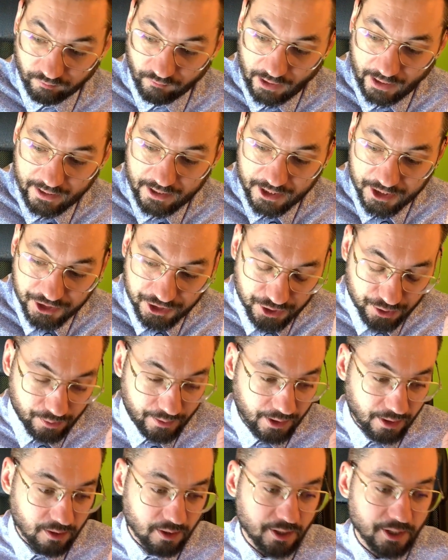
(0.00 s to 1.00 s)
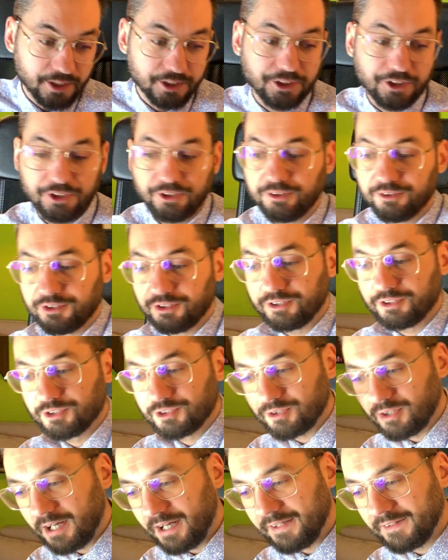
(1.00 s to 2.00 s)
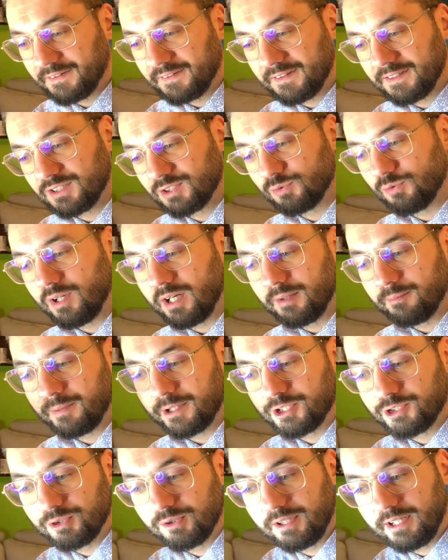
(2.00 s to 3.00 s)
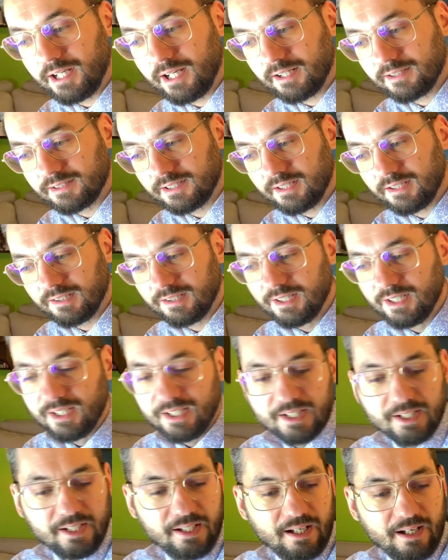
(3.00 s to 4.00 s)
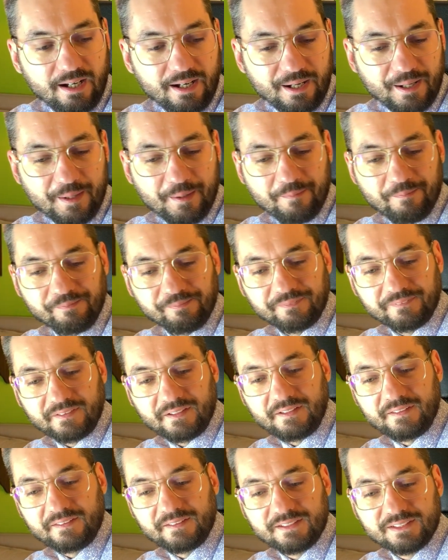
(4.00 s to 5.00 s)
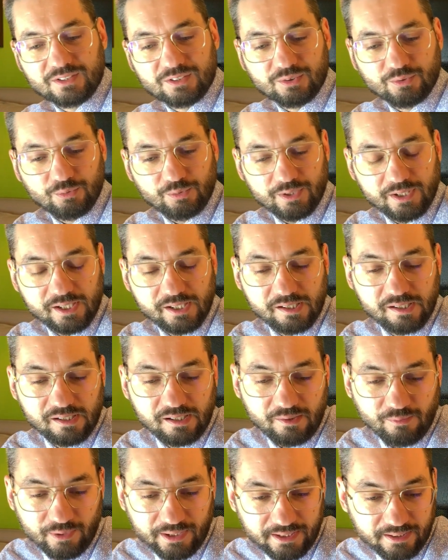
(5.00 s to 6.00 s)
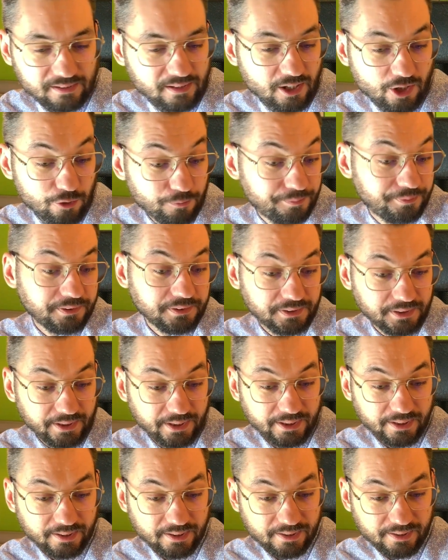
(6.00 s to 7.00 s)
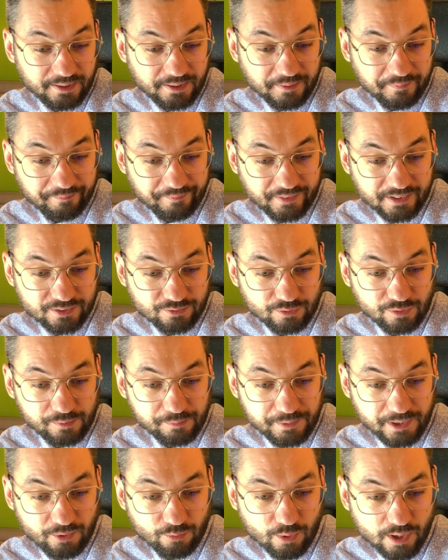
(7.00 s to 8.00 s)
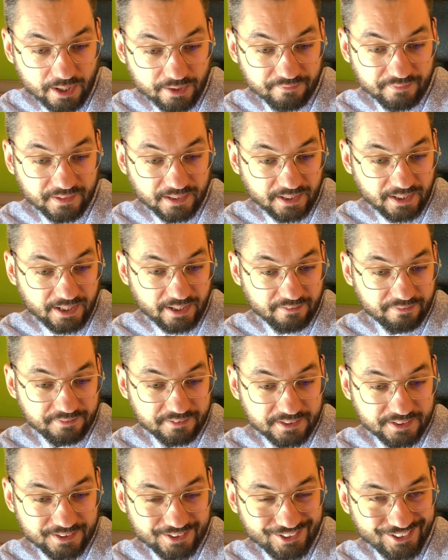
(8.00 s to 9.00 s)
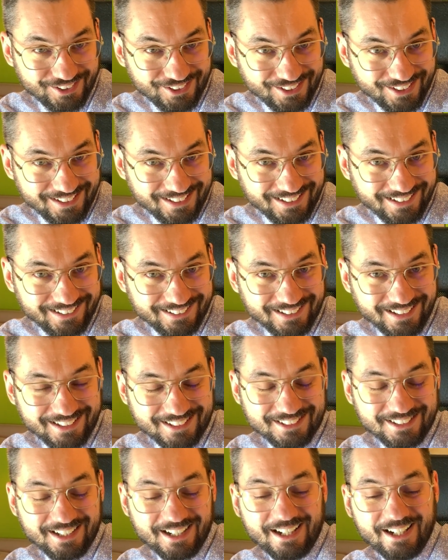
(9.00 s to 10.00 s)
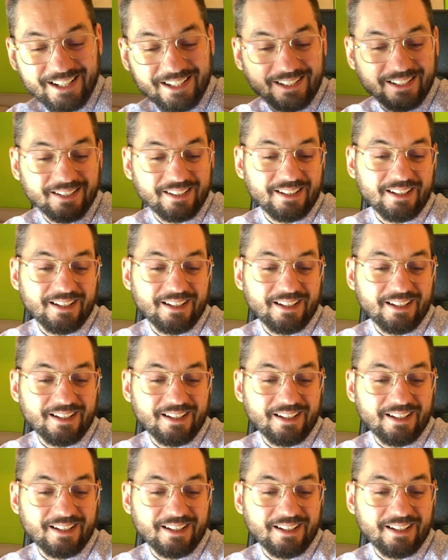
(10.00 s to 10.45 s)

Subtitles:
And I do encourage you to try this one, Patchouli Ardent. This will, well, hopefully, this will be one of the gifts that I